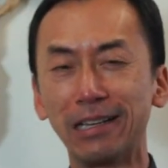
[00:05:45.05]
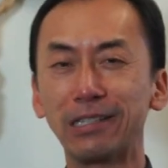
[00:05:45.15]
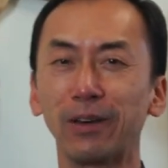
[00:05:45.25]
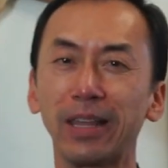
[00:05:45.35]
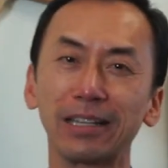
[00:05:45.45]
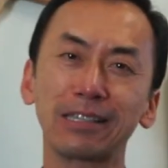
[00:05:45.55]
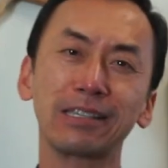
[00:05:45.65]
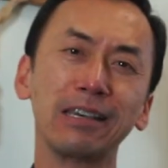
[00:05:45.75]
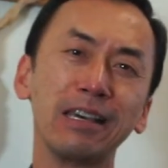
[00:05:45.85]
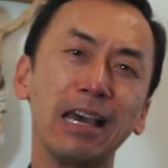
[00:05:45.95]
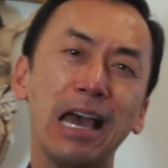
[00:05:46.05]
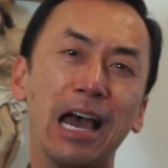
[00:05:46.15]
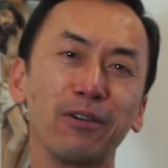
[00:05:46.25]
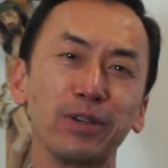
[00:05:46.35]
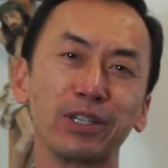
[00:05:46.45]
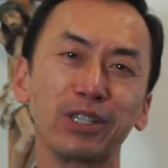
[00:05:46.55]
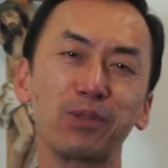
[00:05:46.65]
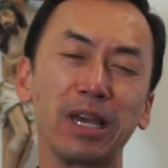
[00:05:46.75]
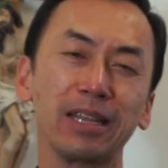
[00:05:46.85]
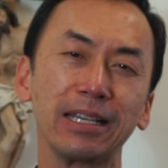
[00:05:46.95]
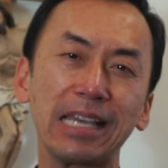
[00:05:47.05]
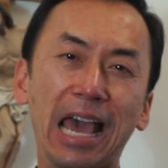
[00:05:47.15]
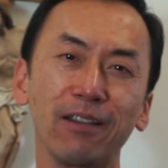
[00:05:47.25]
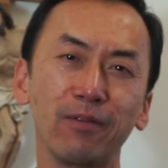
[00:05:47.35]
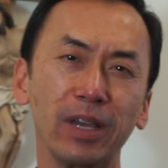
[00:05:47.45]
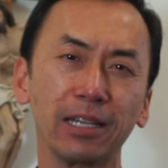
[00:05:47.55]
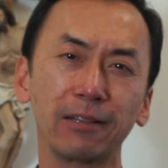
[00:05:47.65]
So that's how we should spend this Advent,